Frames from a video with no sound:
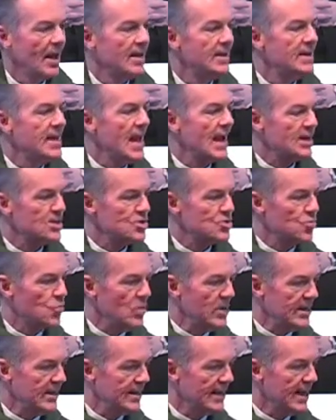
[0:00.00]
Next
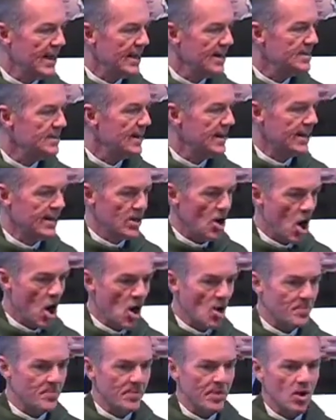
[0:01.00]
weekend in
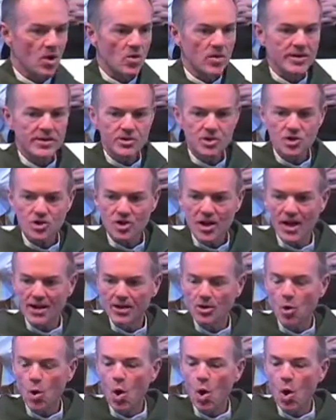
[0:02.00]
our parish and in